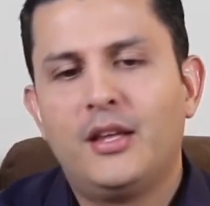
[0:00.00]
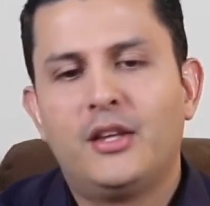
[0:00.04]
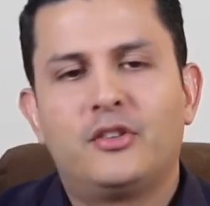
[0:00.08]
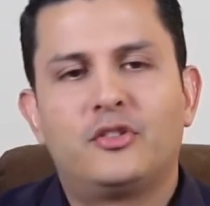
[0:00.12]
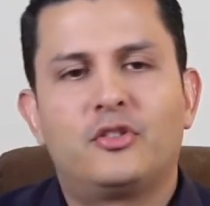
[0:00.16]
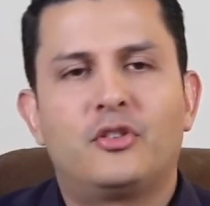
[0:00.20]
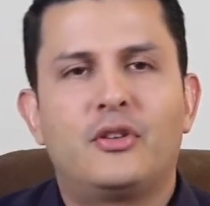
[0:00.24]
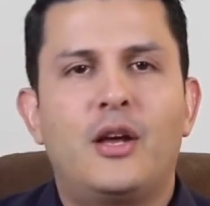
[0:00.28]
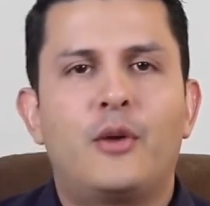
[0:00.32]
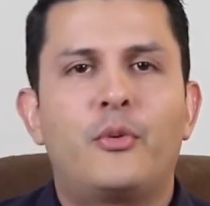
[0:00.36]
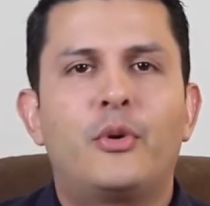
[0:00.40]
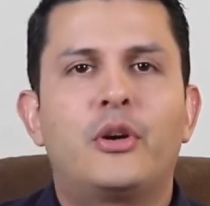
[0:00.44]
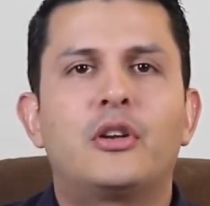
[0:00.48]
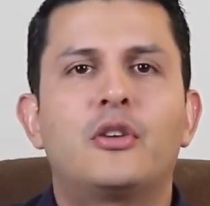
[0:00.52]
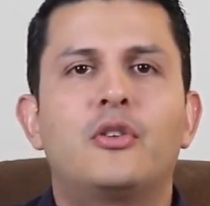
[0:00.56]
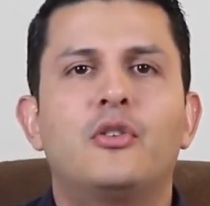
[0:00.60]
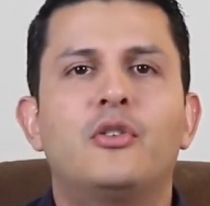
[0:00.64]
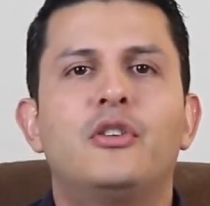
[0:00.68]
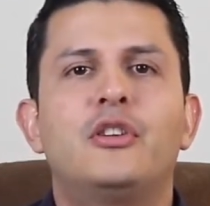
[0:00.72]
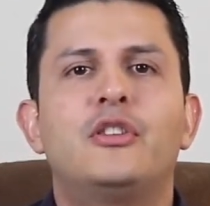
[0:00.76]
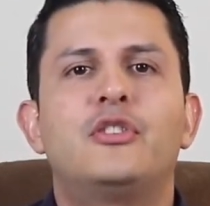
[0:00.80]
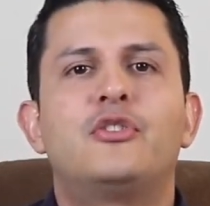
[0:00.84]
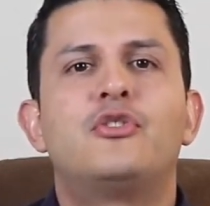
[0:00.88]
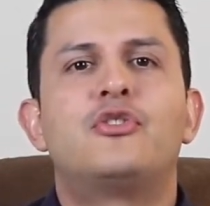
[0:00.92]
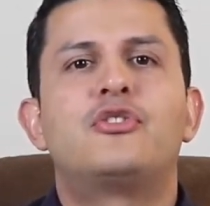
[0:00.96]
So now we're
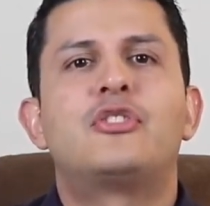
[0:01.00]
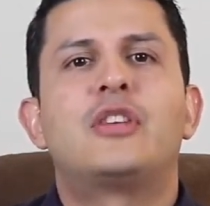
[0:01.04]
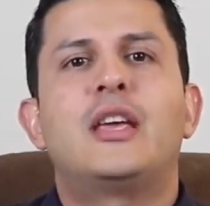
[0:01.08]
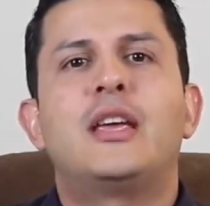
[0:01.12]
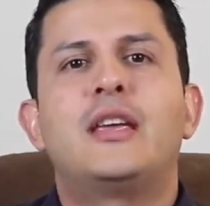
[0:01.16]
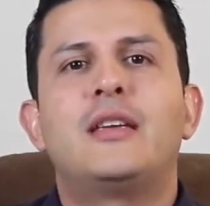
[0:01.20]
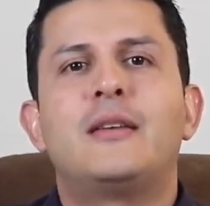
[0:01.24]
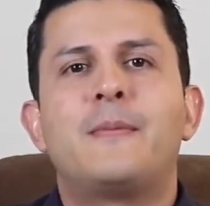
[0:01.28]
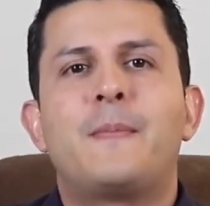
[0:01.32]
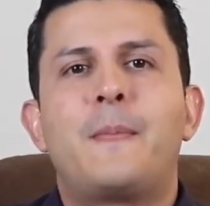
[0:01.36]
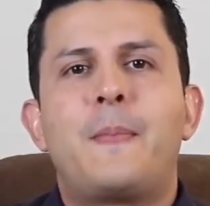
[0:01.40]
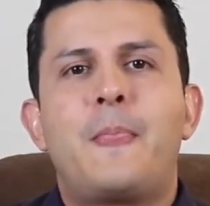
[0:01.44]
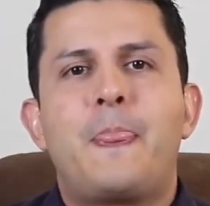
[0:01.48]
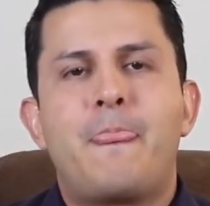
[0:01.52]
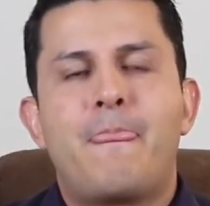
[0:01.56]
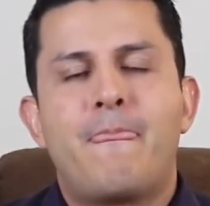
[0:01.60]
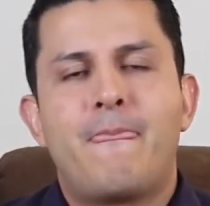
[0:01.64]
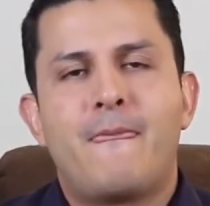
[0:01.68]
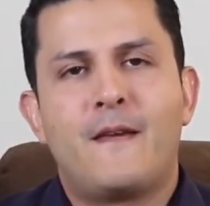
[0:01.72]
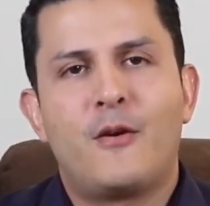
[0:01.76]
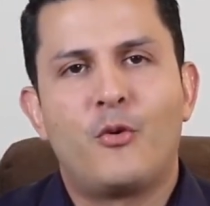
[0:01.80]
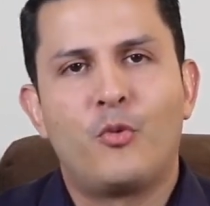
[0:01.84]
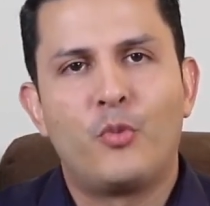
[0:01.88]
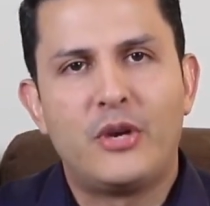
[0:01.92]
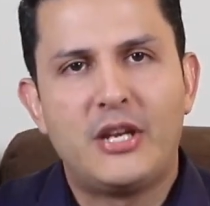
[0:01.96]
going to say,
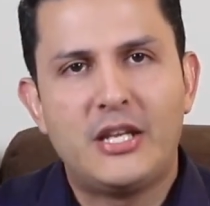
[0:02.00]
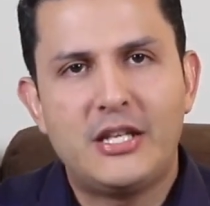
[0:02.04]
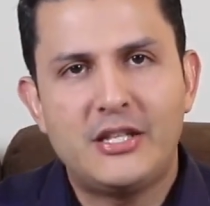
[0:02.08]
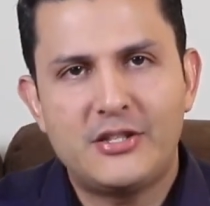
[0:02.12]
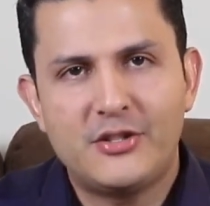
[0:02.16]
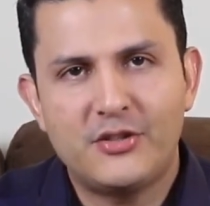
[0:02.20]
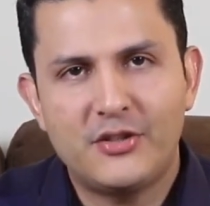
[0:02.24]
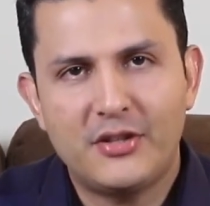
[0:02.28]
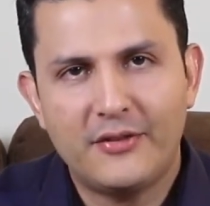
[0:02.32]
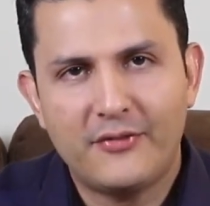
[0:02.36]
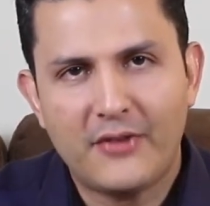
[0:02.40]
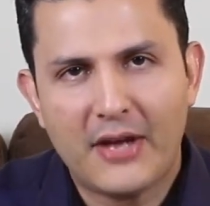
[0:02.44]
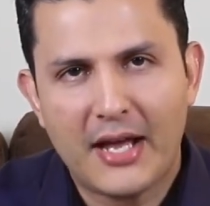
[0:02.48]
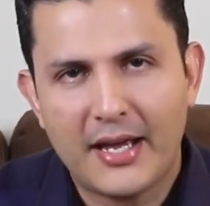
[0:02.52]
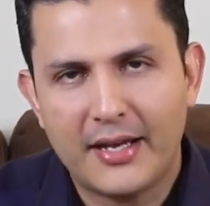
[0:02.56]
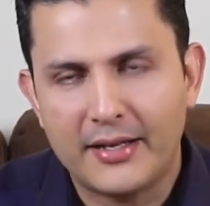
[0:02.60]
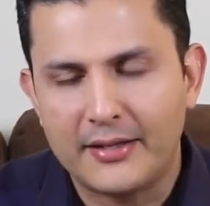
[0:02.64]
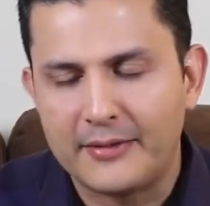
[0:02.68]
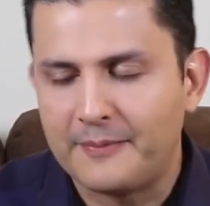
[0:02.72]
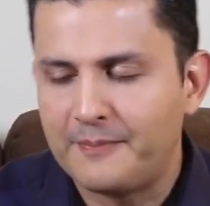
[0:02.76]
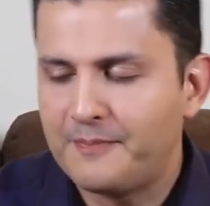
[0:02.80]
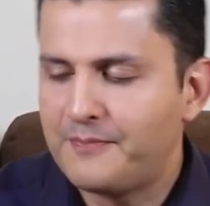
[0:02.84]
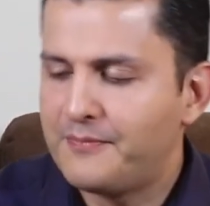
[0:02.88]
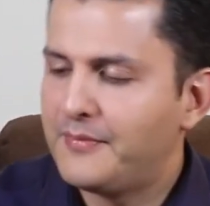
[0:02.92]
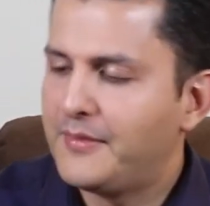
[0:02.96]
we need to
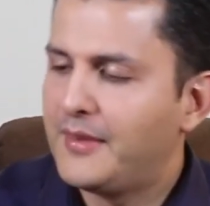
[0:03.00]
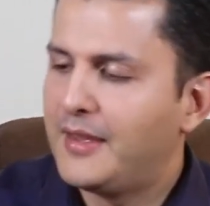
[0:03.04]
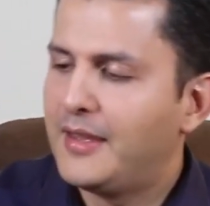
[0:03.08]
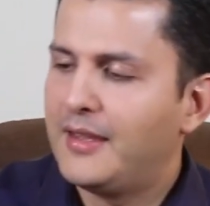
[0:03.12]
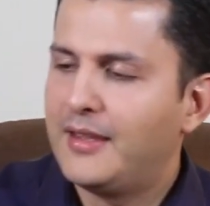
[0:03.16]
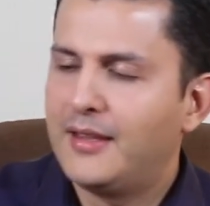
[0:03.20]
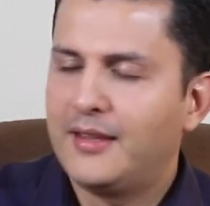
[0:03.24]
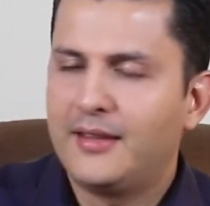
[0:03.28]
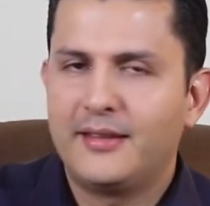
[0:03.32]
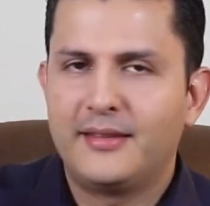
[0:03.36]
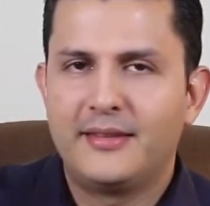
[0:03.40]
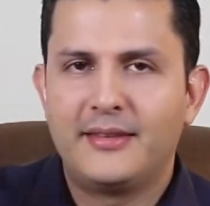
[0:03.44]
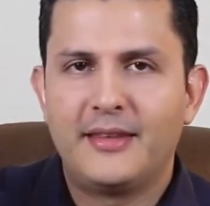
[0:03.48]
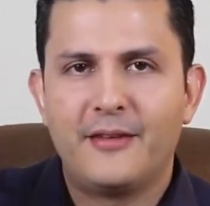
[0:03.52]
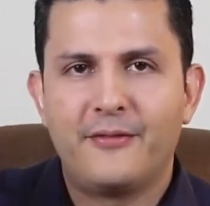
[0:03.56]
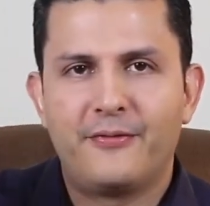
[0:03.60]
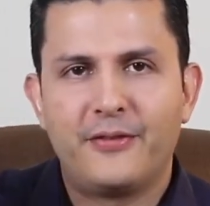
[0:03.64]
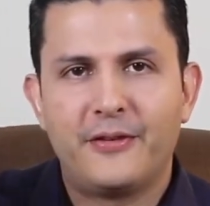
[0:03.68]
divide the